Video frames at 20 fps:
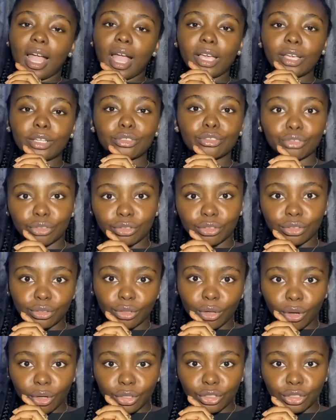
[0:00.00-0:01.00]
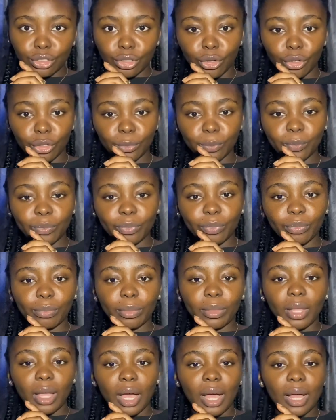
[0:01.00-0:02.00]
introduction
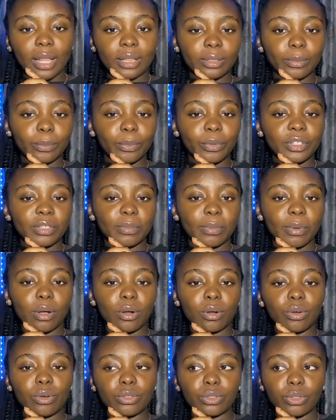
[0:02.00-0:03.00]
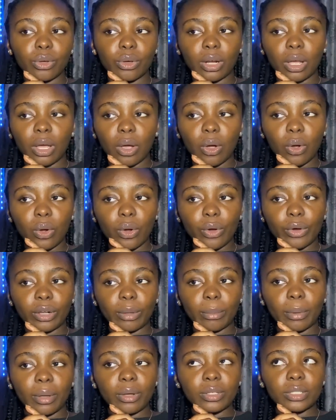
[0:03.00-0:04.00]
and the principal goes on and on
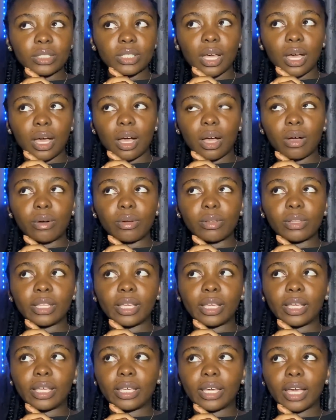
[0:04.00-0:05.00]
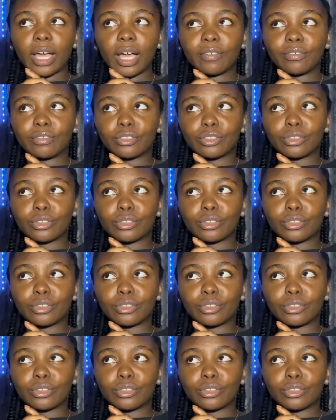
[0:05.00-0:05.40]
about how they have